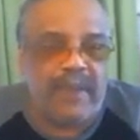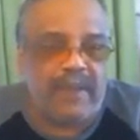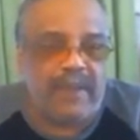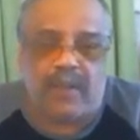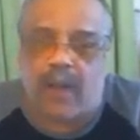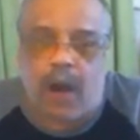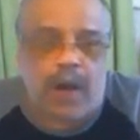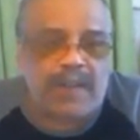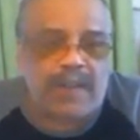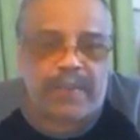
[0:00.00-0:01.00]
It's an
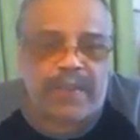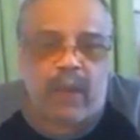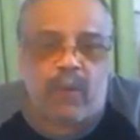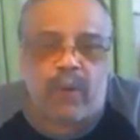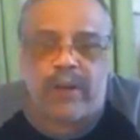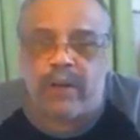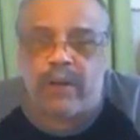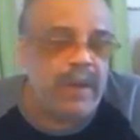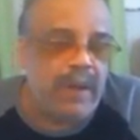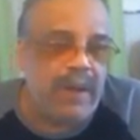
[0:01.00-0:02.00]
awesome thing when
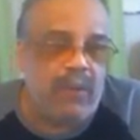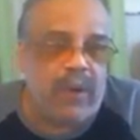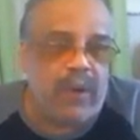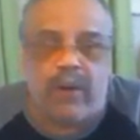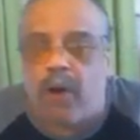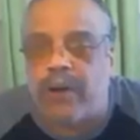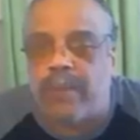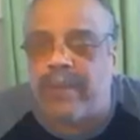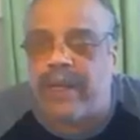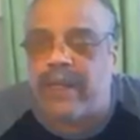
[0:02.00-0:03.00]
you own
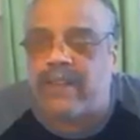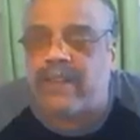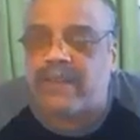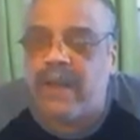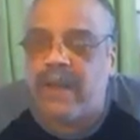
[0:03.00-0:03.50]
a business.